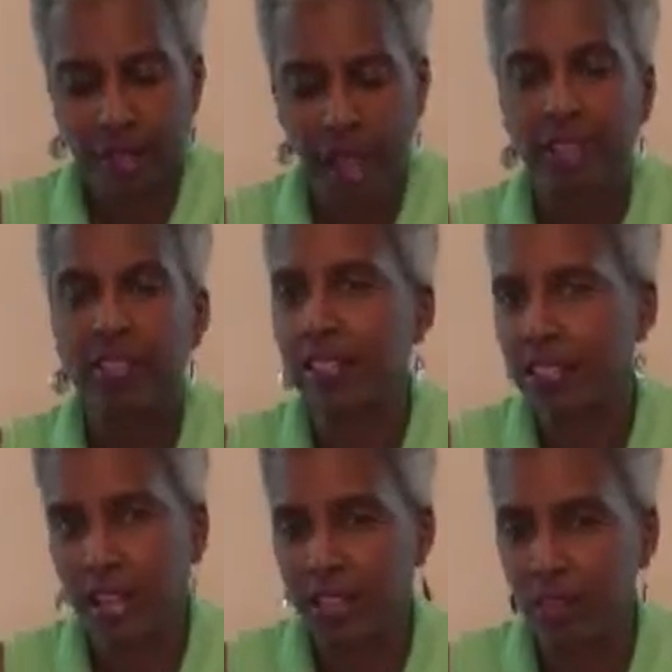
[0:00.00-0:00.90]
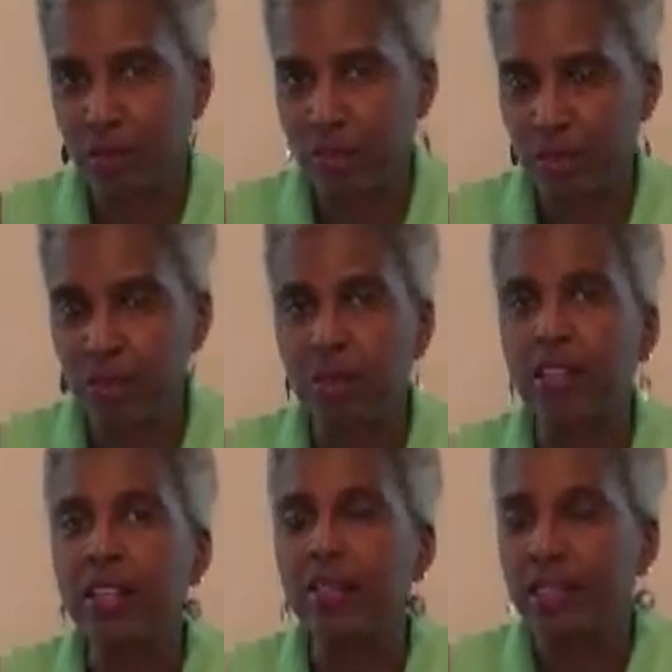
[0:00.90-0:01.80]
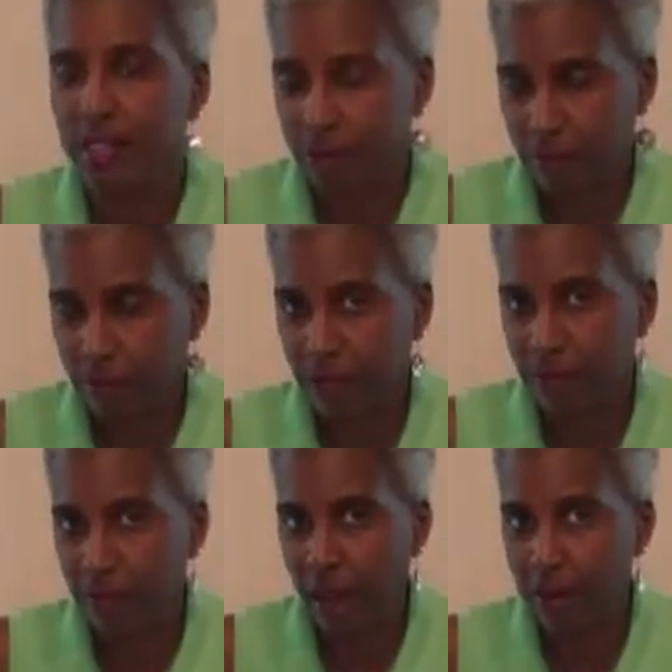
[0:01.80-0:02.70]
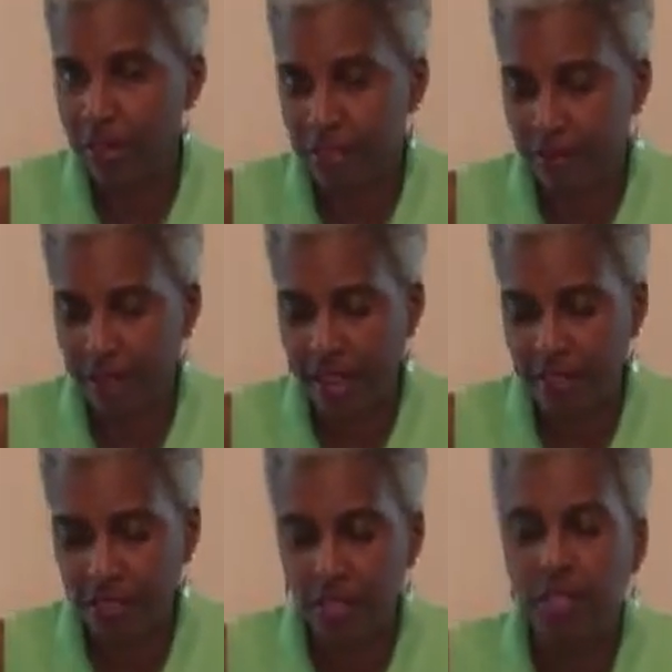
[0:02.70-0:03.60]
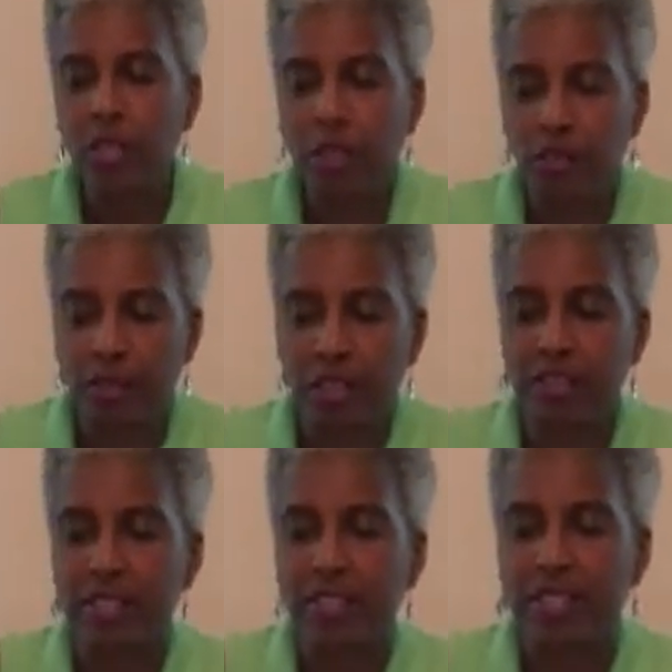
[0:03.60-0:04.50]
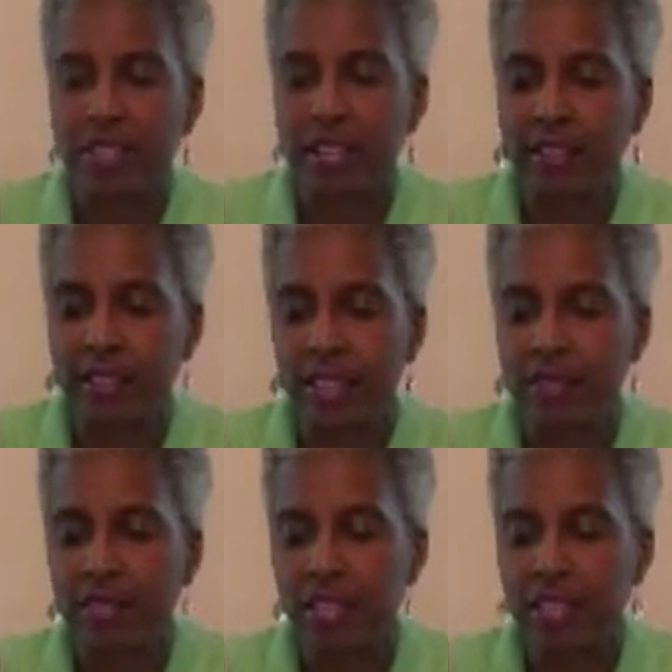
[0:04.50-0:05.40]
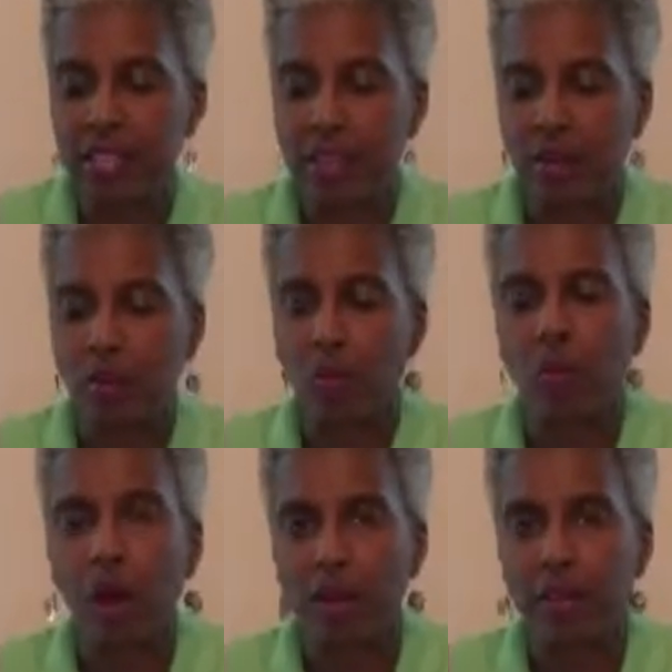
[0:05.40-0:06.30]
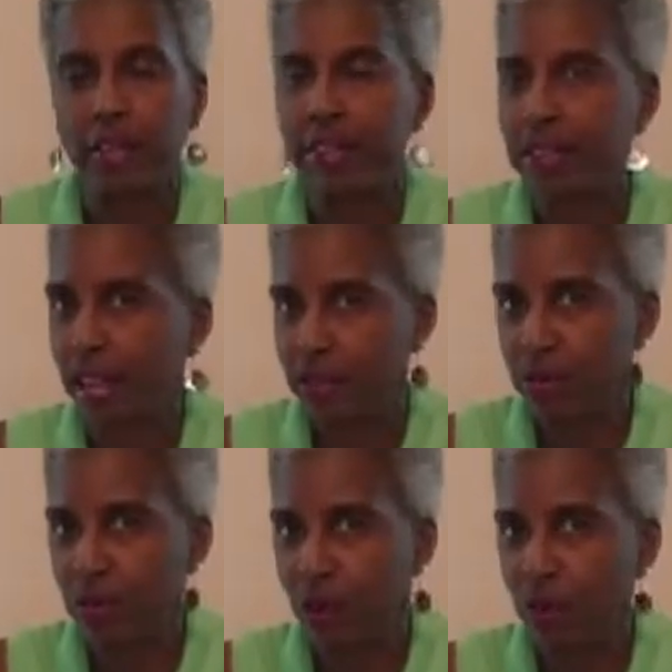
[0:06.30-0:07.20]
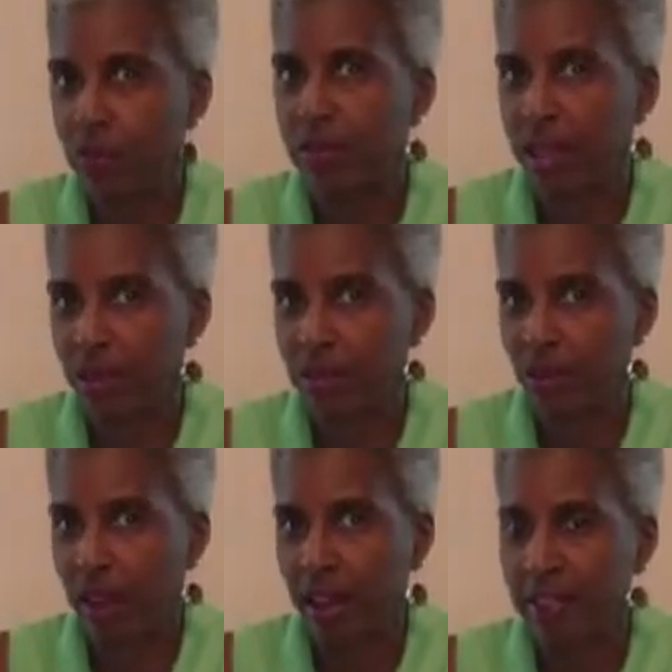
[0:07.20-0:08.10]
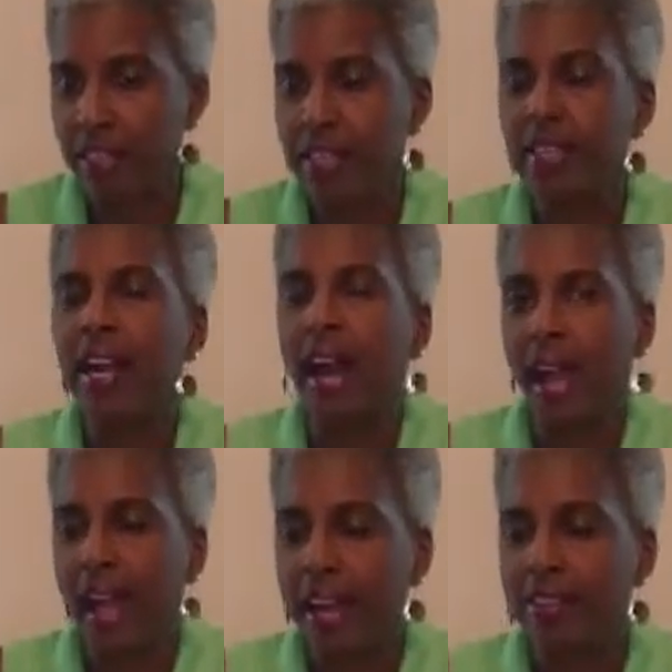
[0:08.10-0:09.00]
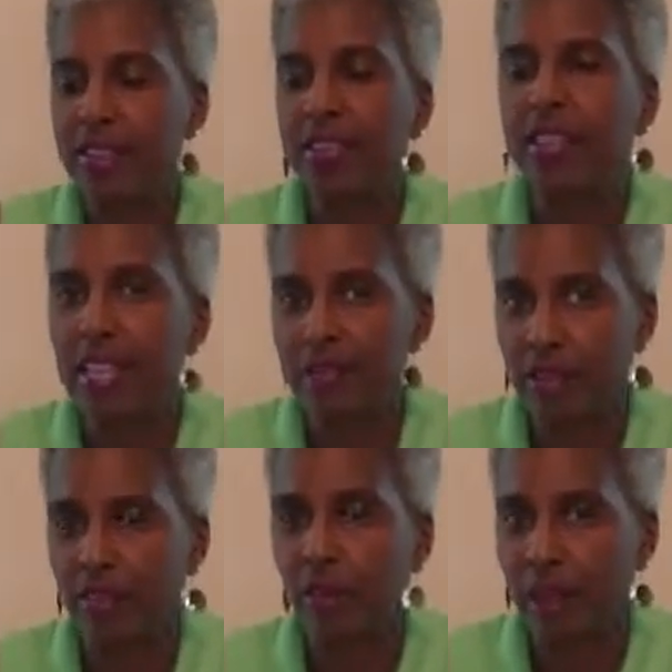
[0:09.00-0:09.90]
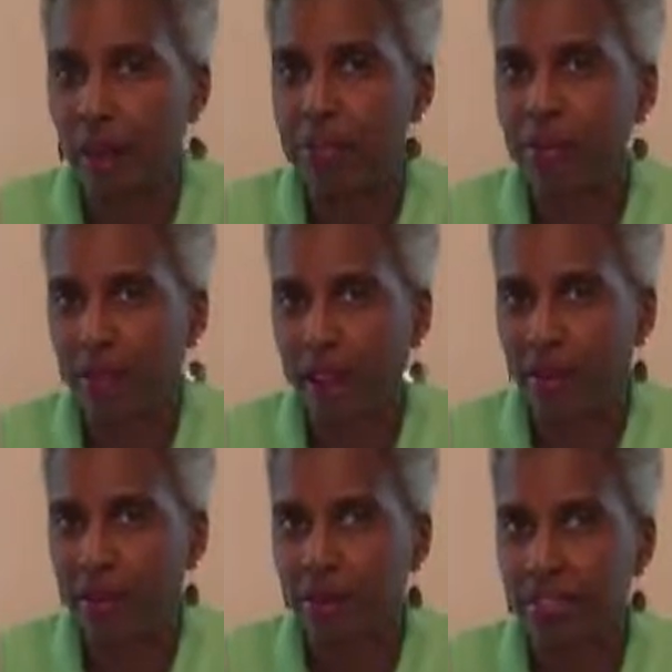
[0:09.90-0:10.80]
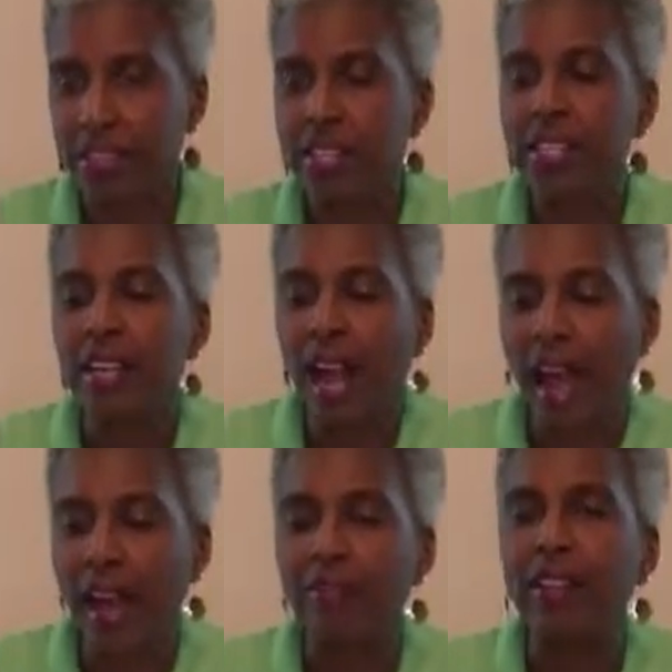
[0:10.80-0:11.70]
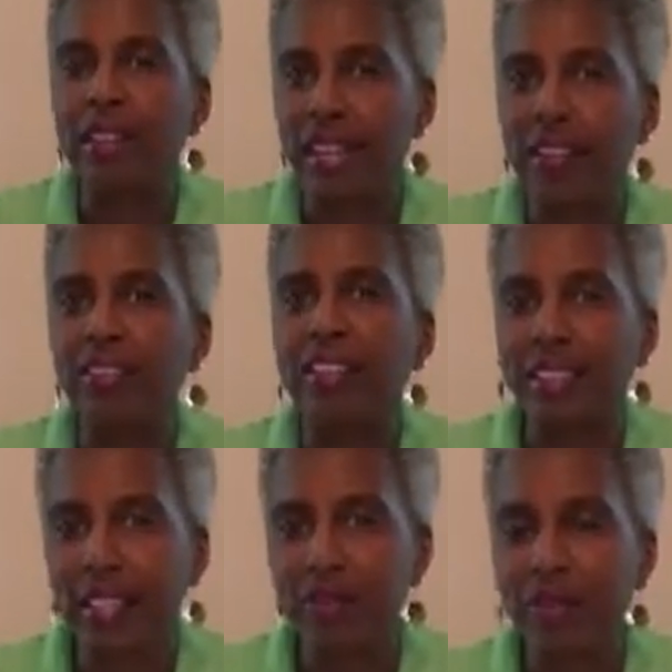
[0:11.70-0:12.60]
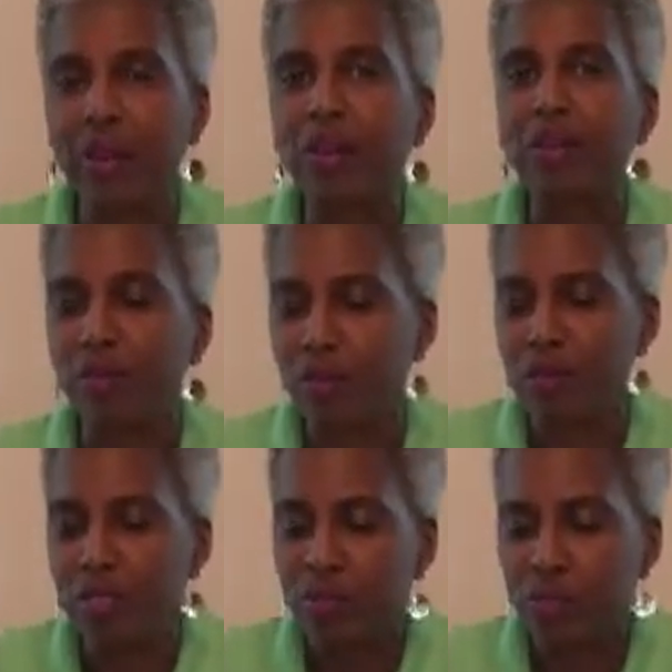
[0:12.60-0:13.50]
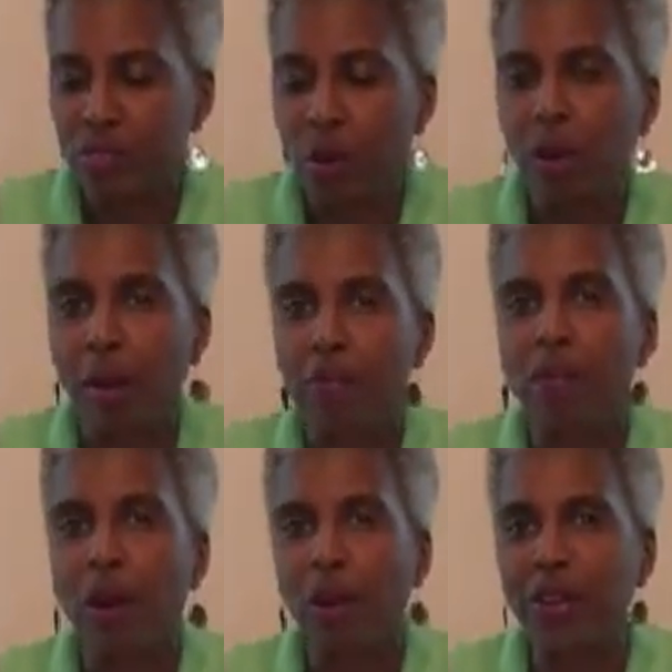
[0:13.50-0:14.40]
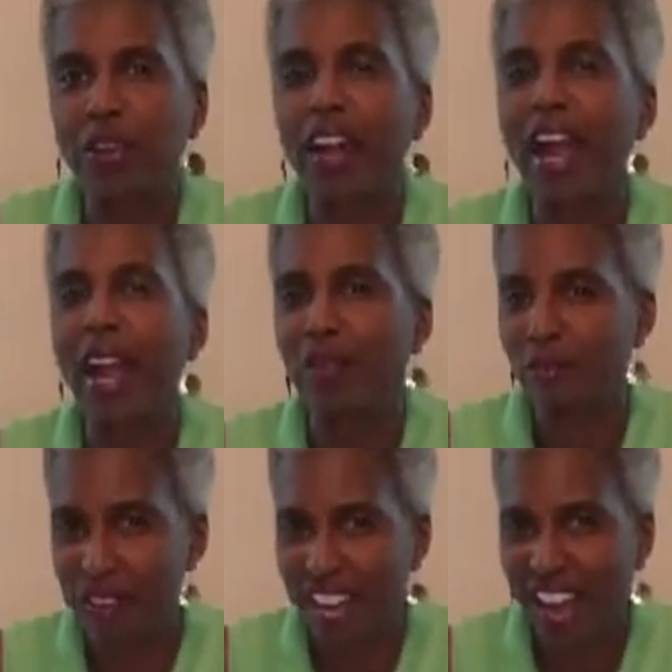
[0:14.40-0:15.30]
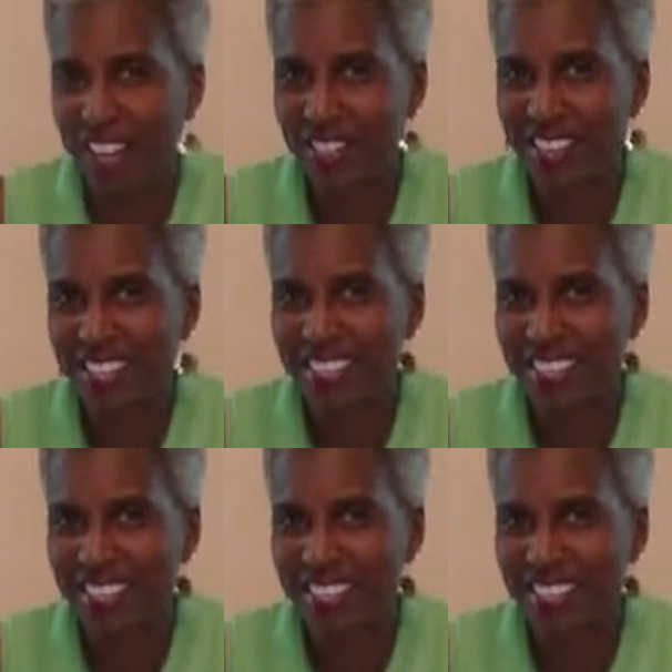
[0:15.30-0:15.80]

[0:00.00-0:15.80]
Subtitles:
and just like you would do cut flowers in a vase, you just stick the leaves in some water that's not too cold, not too hot, and leave it for a couple of hours and let the leaf soak up the water and rehydrate.